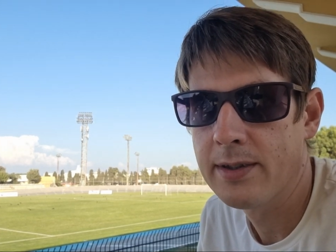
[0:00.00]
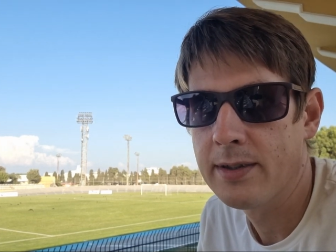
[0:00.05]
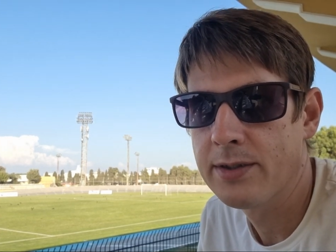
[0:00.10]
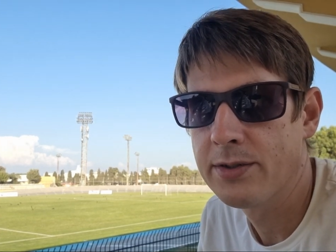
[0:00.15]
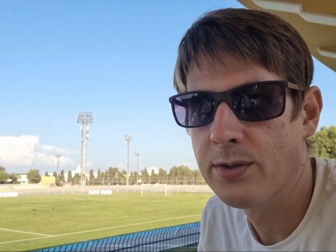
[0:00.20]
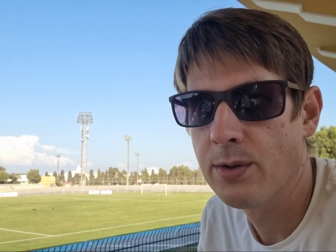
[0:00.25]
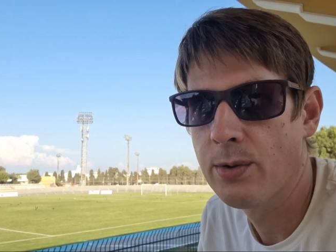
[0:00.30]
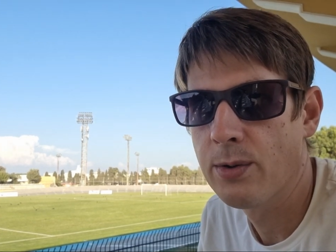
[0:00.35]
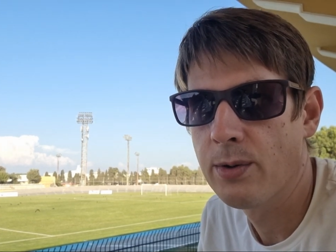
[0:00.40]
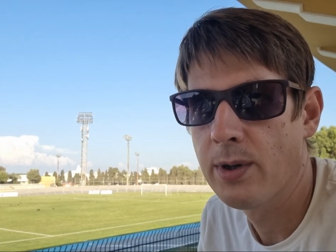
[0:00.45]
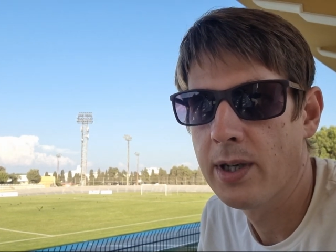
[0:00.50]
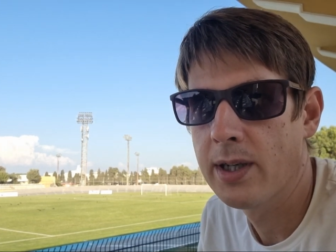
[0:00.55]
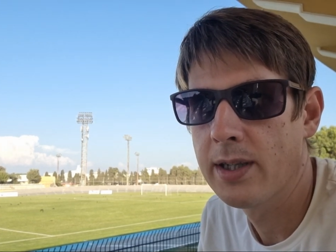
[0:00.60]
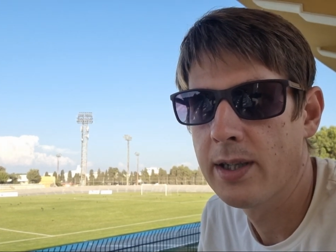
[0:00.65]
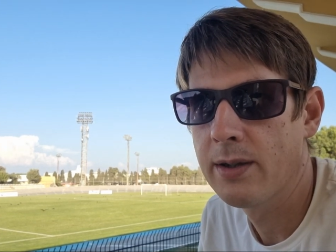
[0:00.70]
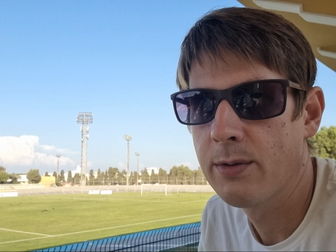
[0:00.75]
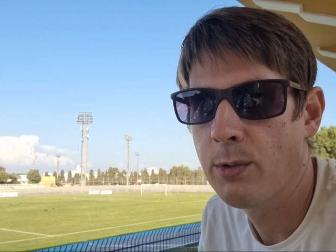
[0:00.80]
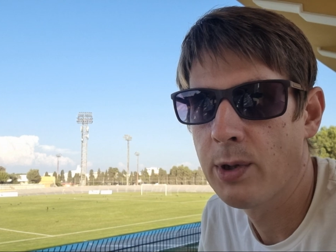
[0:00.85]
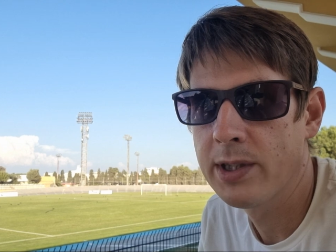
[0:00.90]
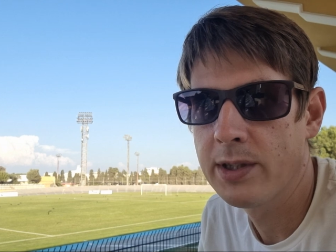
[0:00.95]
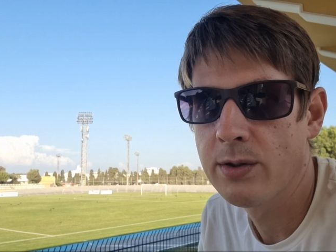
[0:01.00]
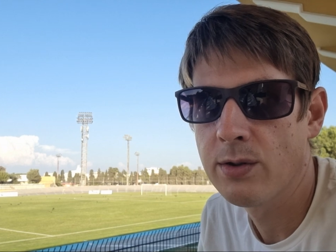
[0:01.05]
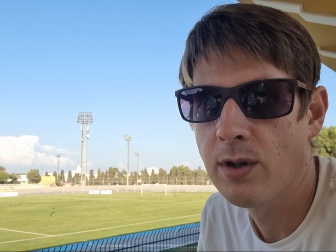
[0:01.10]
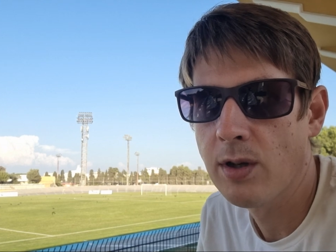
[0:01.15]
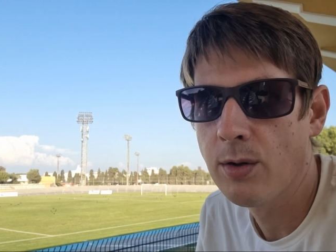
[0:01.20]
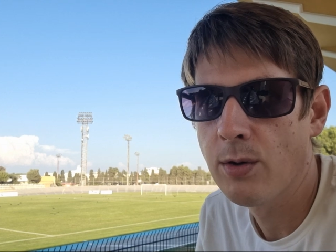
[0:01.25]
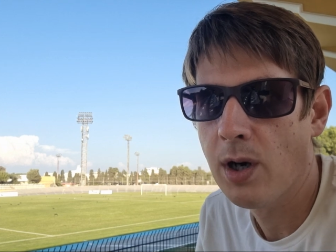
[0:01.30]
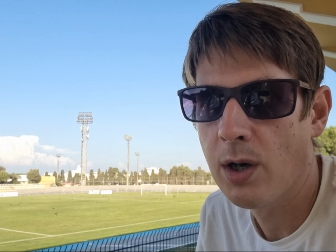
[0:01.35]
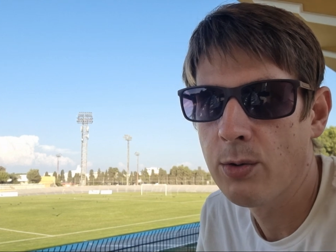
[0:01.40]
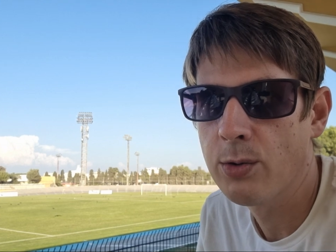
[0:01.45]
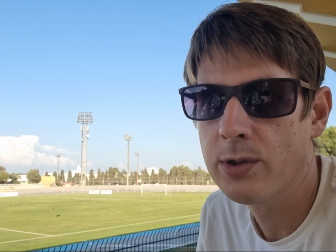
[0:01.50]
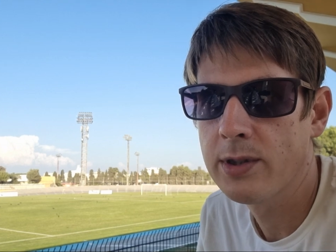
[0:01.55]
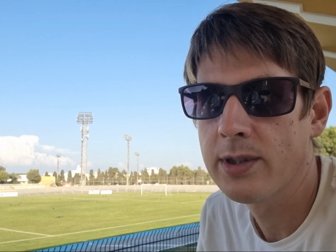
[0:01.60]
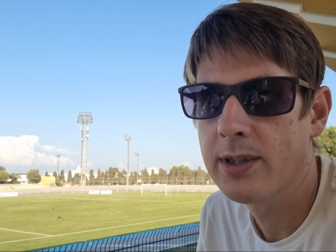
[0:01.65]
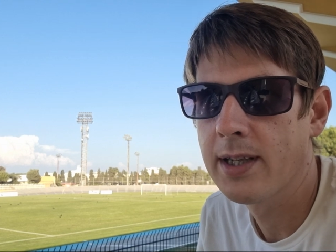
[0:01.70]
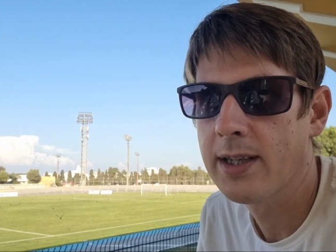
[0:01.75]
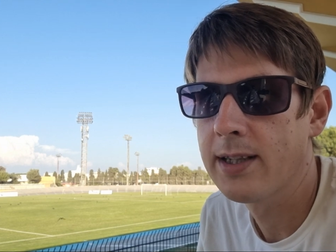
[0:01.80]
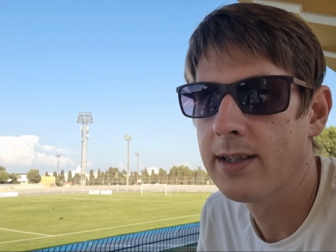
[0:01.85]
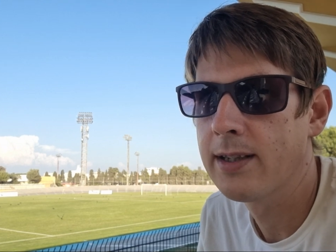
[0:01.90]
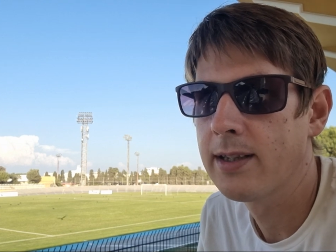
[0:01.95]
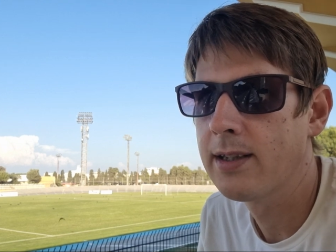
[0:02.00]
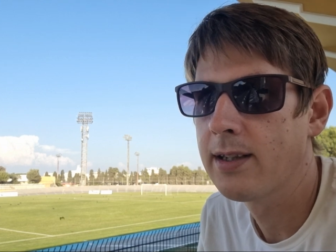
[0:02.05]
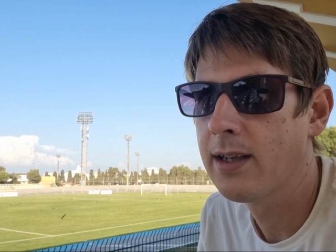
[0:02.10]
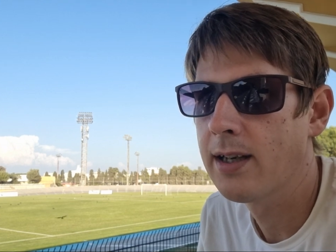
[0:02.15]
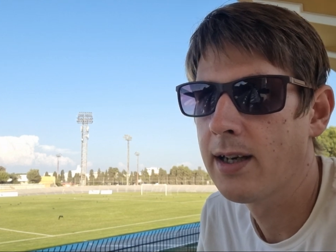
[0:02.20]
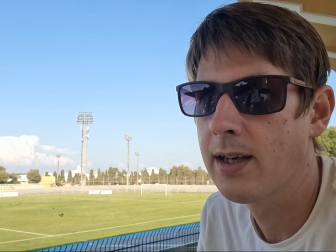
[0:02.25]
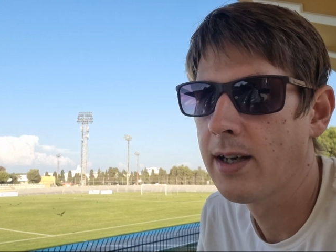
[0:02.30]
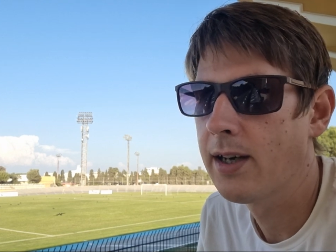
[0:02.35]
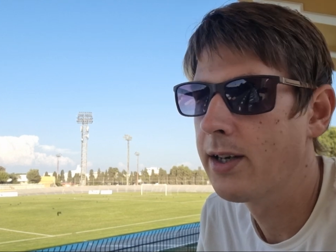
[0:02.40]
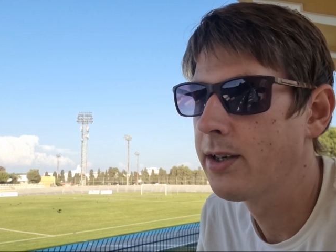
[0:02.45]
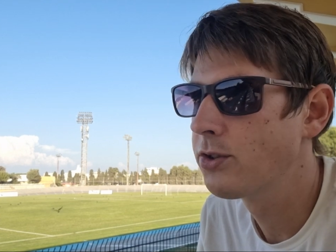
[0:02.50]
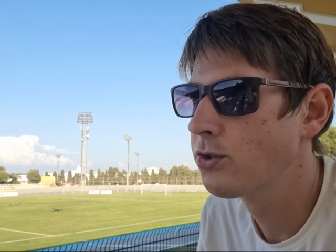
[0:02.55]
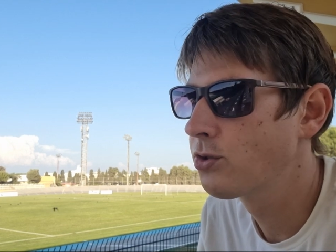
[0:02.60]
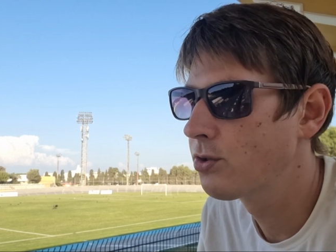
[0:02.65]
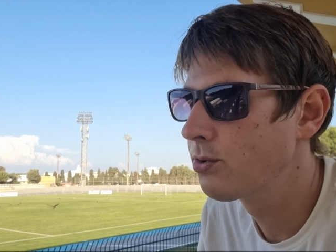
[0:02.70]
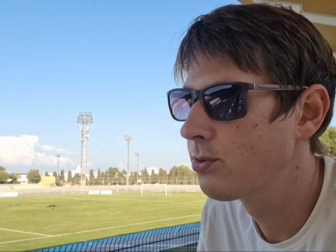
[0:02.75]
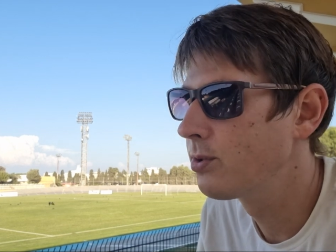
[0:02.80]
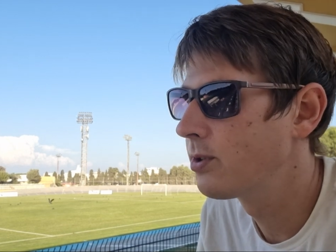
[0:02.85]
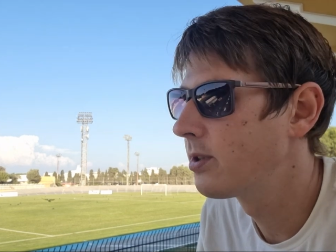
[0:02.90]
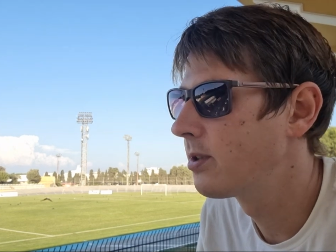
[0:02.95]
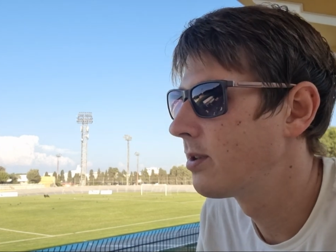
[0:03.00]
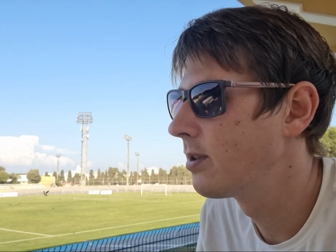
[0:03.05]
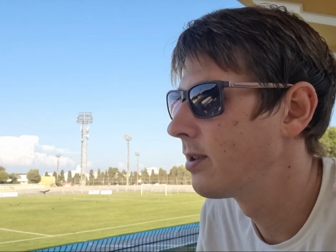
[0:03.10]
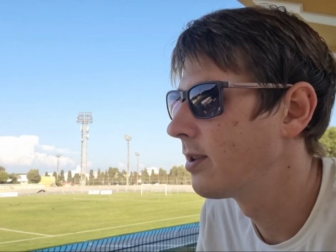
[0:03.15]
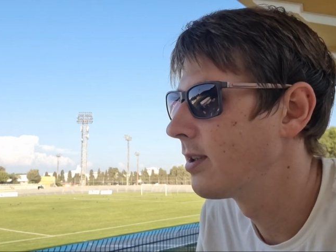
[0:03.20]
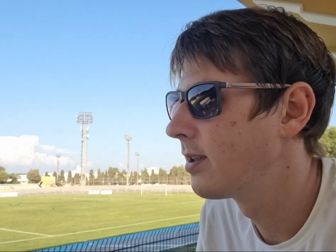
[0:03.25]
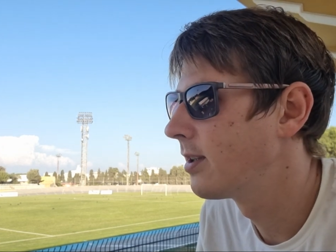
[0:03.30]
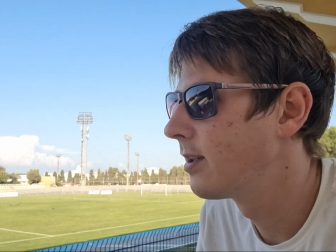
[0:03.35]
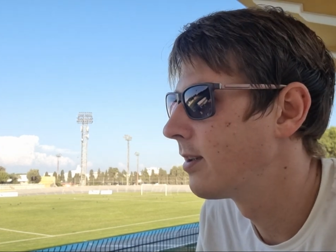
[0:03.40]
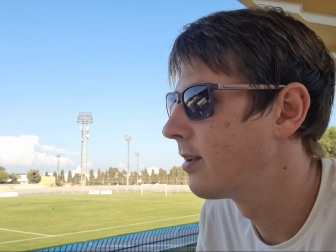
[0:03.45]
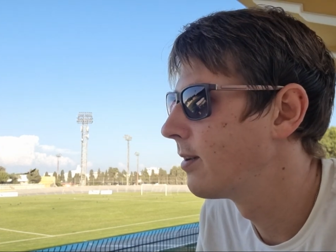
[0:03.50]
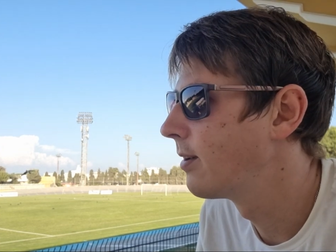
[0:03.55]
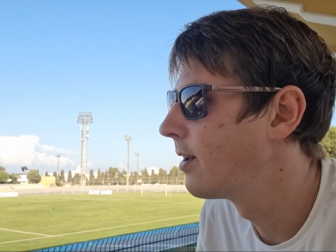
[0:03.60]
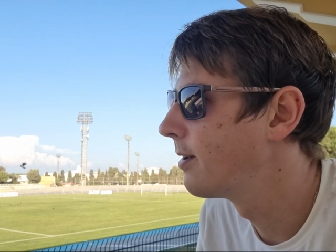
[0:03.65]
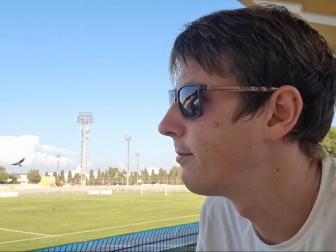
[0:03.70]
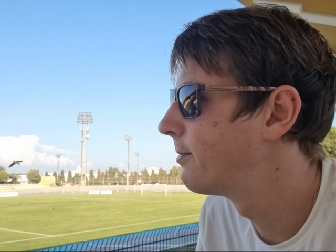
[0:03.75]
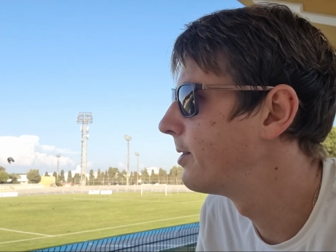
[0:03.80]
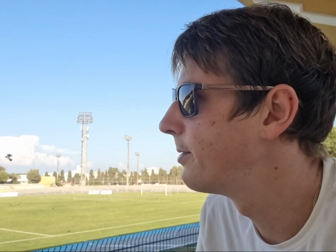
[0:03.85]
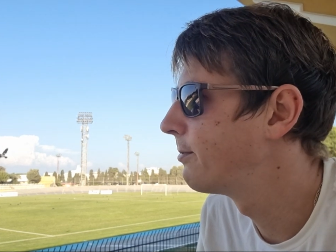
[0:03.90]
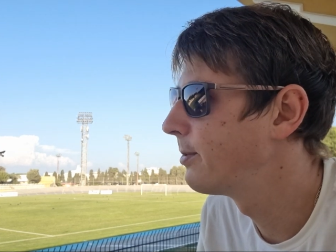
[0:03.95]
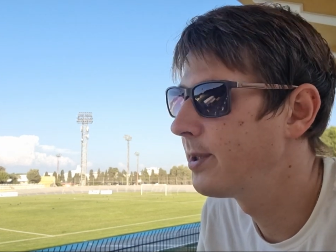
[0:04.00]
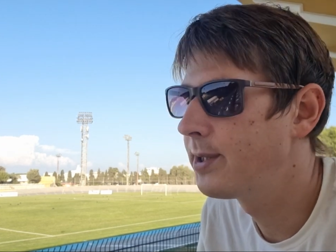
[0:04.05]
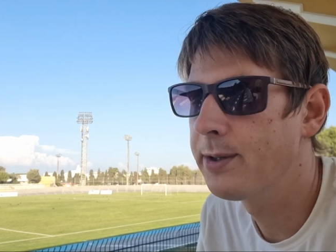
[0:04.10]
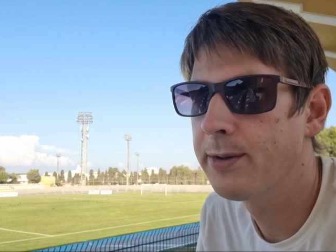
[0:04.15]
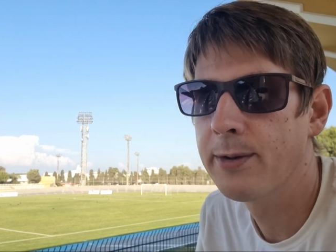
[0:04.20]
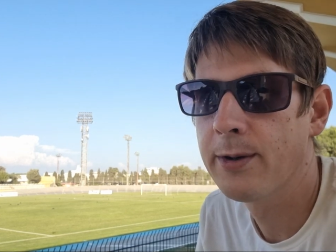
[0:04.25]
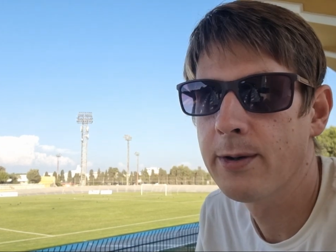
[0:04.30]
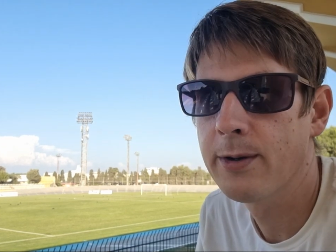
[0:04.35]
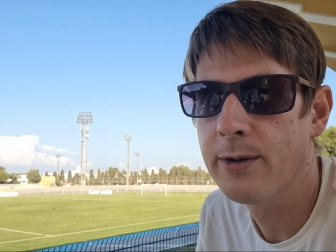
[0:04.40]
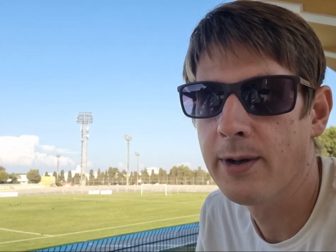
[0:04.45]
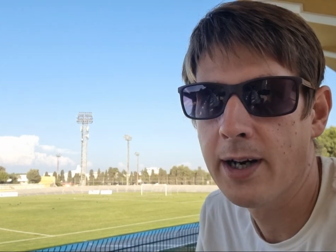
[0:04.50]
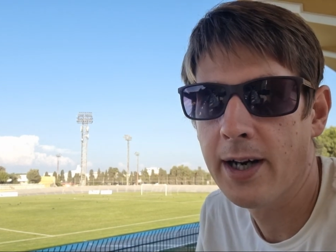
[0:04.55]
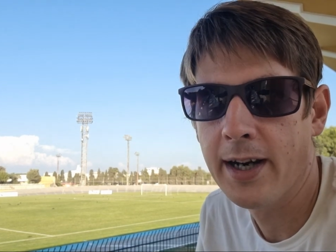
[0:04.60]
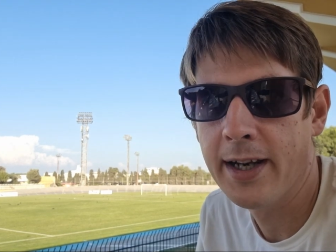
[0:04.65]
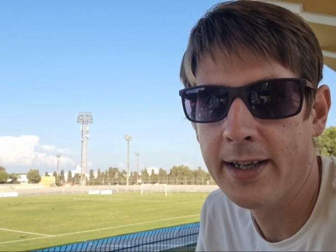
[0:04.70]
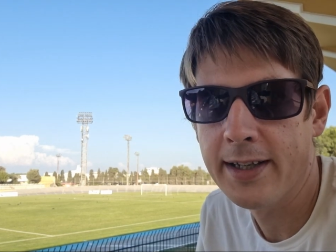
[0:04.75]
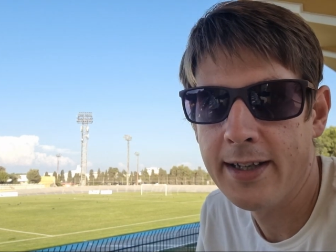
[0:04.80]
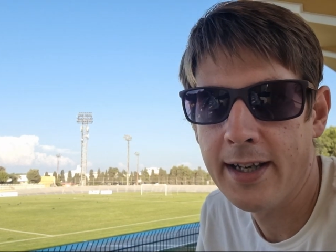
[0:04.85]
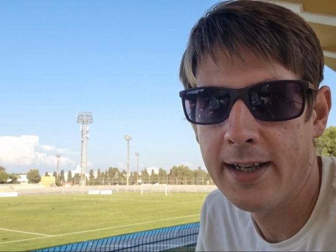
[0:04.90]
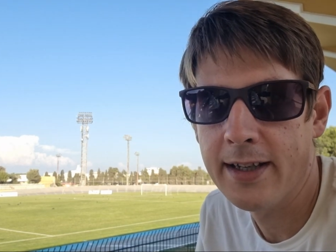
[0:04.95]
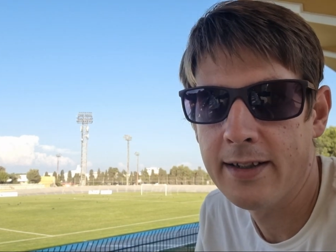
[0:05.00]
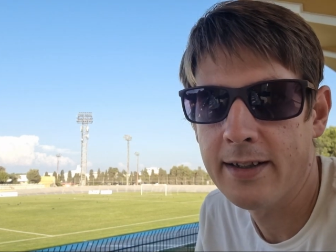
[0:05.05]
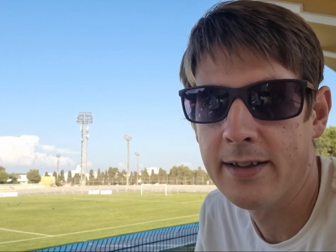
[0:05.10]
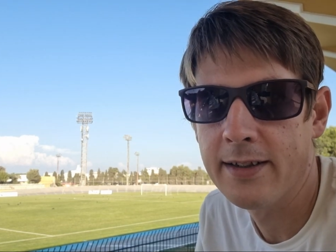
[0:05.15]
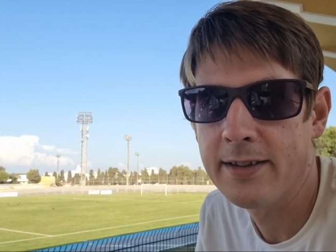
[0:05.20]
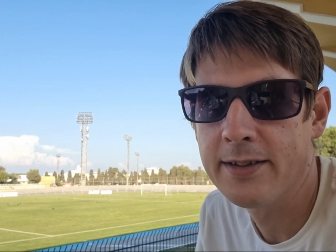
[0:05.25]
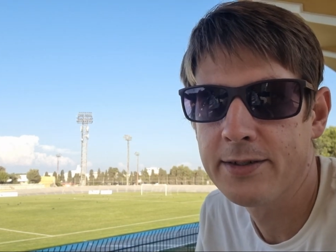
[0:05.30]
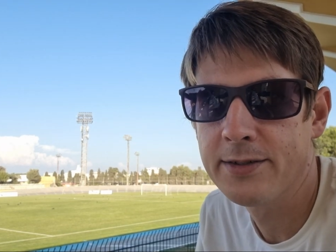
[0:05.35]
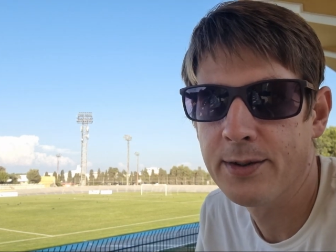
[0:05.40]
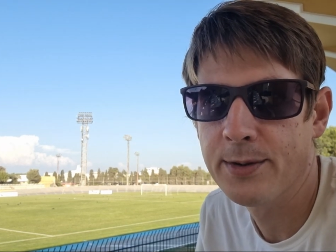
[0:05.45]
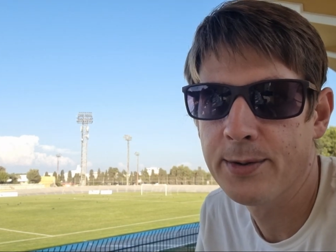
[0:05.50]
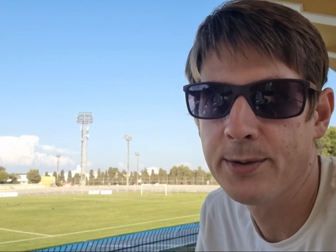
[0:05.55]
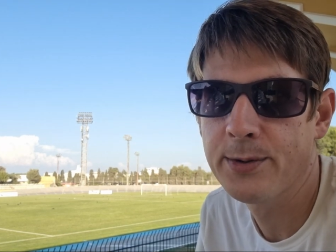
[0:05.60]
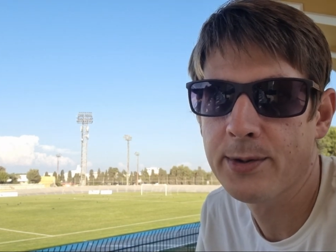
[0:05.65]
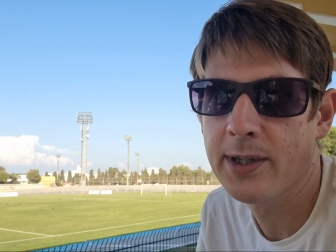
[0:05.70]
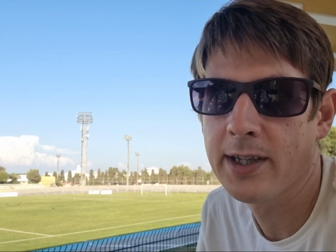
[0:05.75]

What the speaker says: So I want to go out and shoot every video I can, so you